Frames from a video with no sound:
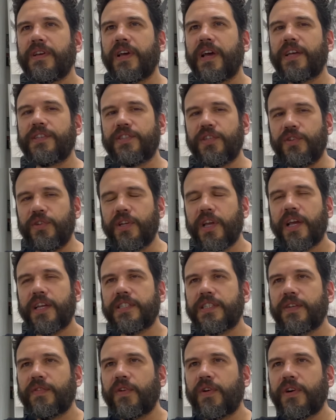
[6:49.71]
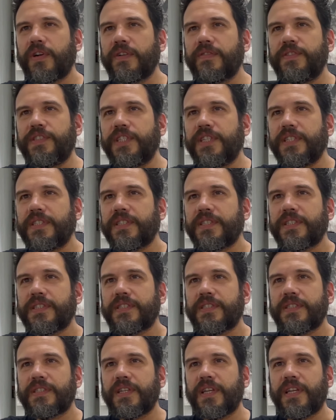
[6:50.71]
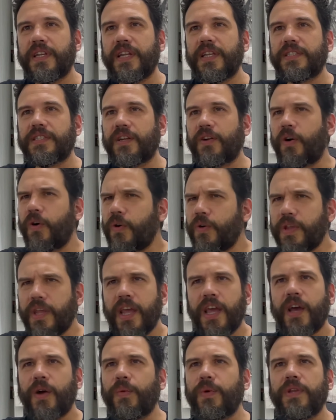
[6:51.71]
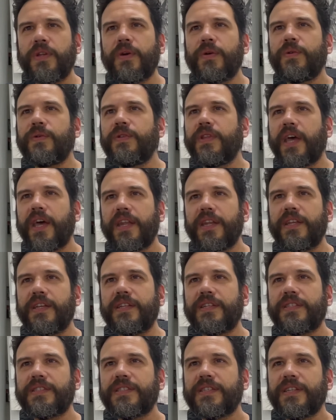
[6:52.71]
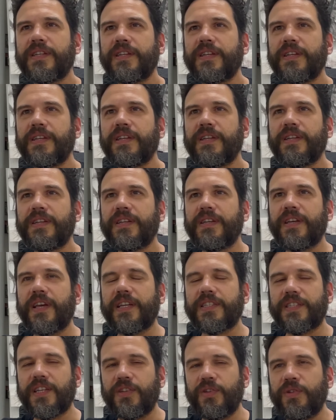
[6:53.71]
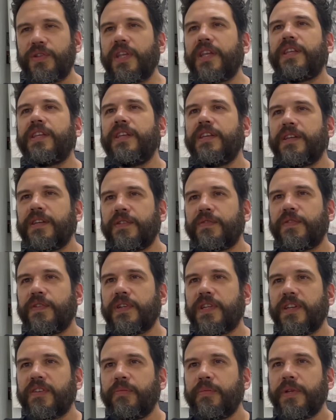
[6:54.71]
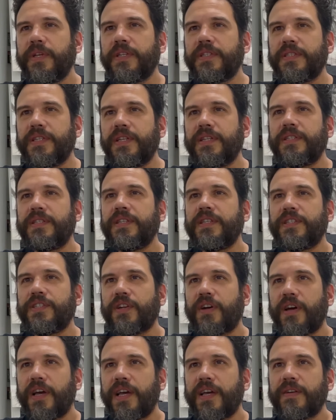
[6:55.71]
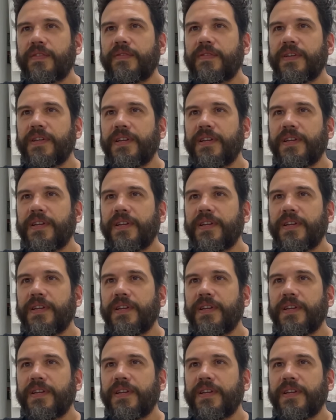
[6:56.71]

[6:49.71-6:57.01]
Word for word: I said, You guys ever heard of Jesus? And they said, Oh, yeah, we know who that is. Mm-hmm. I said, You think he could forgive me as easy as y'all have?